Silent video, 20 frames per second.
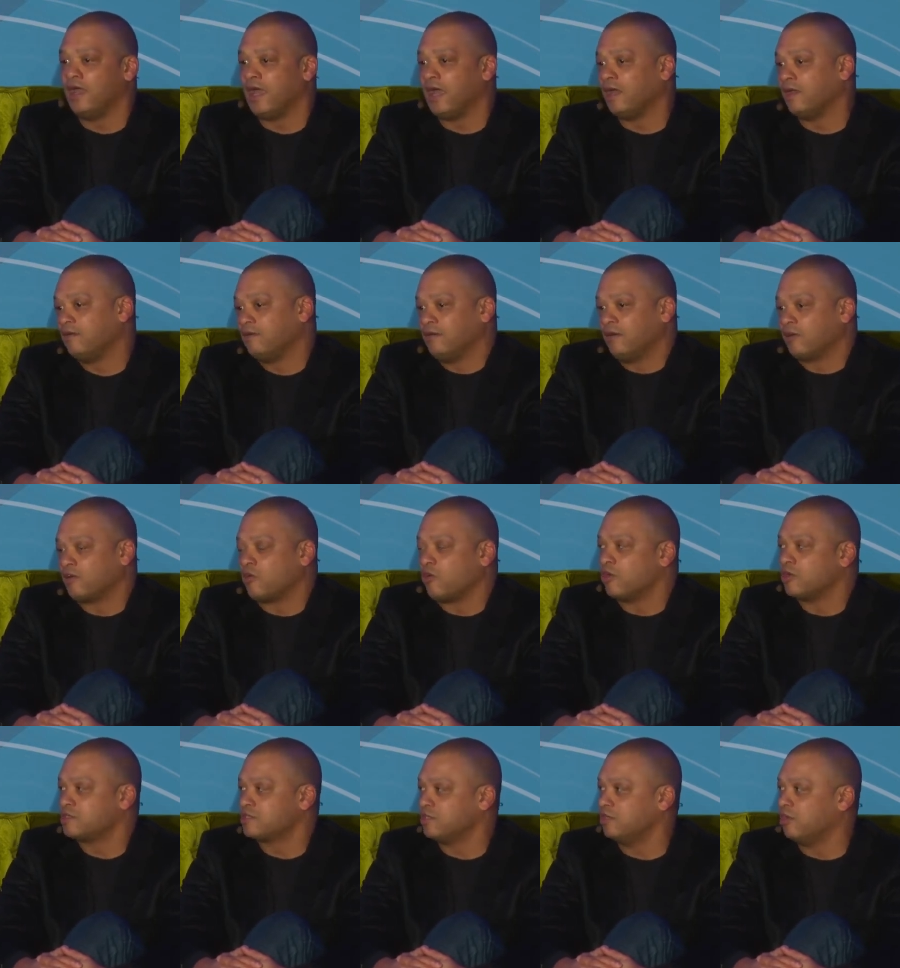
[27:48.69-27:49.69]
and of
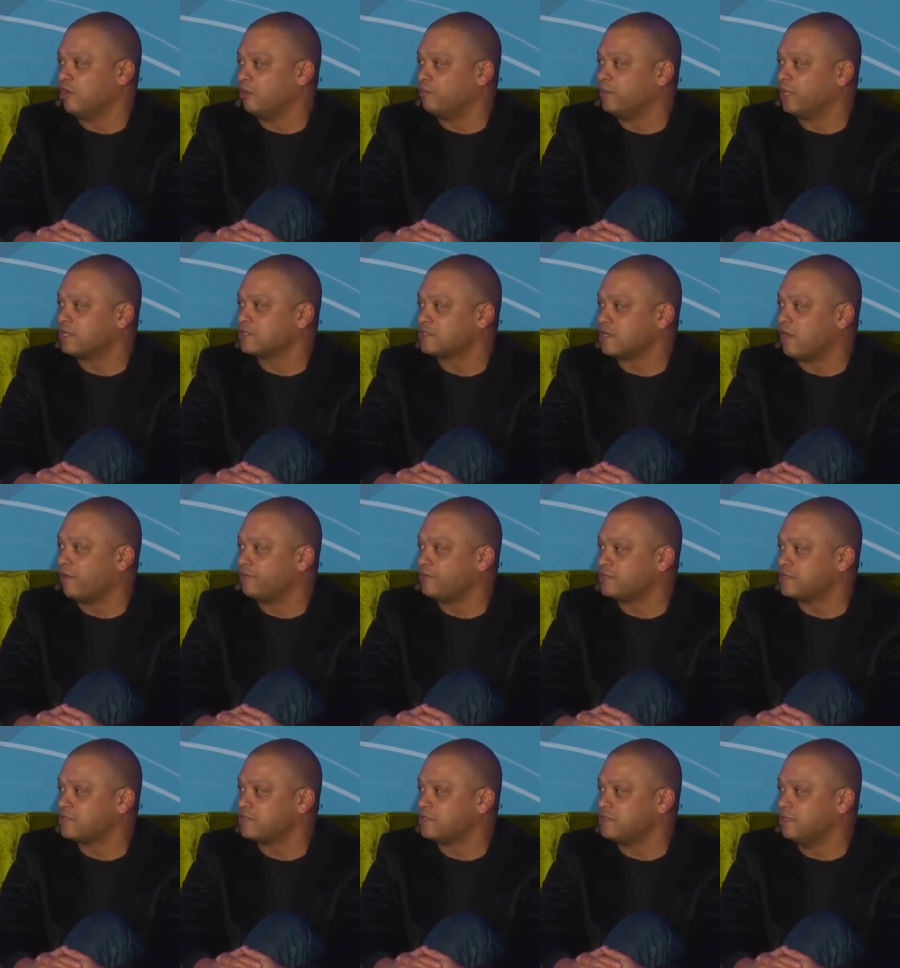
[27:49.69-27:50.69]
course, you know, our biggest
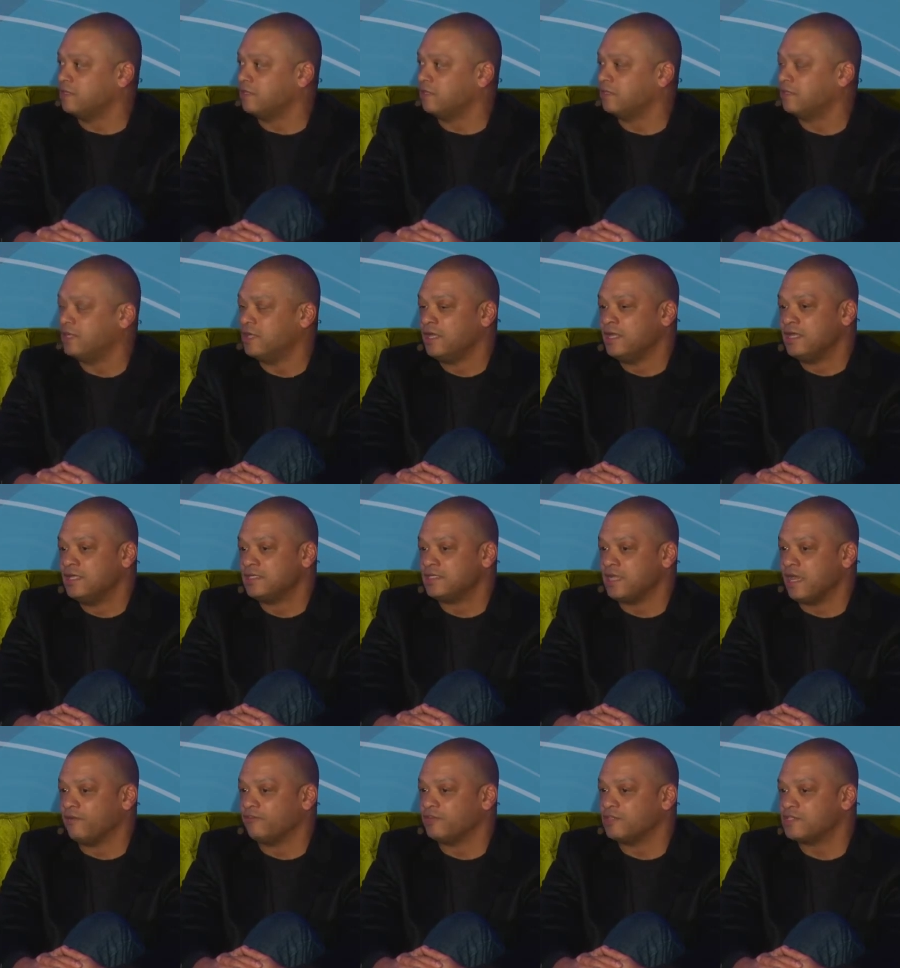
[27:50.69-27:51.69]
office is still
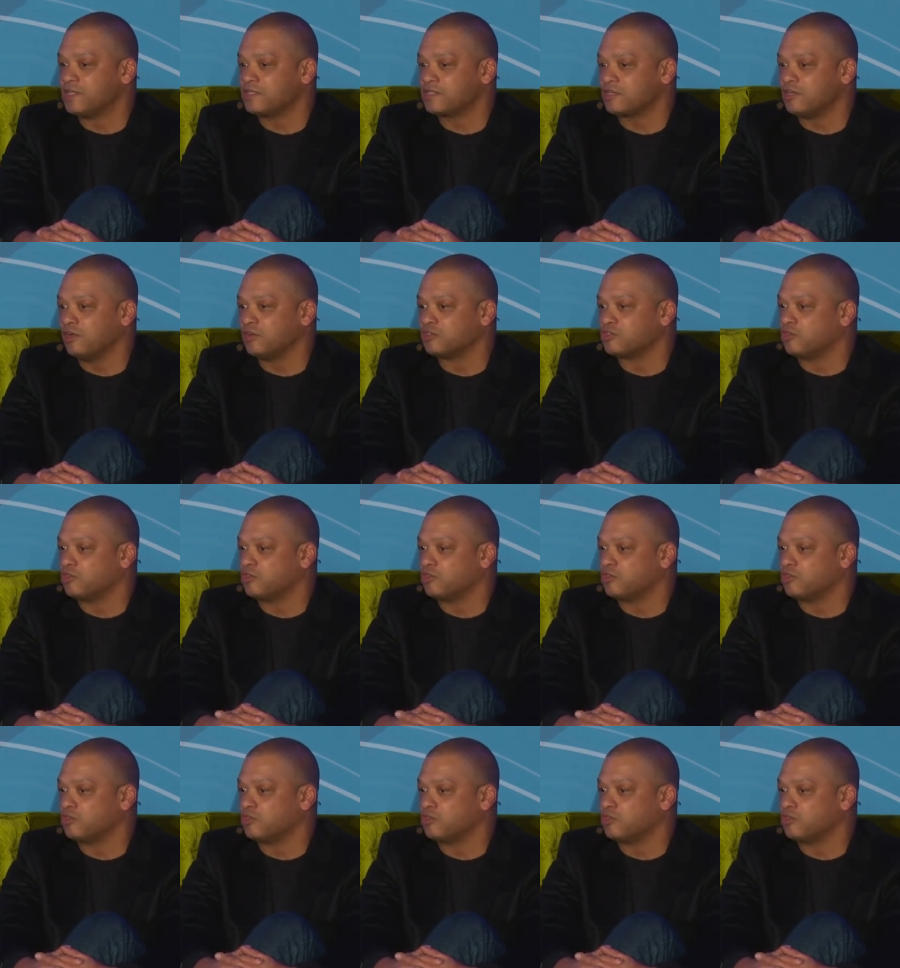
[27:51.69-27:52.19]
San Francisco.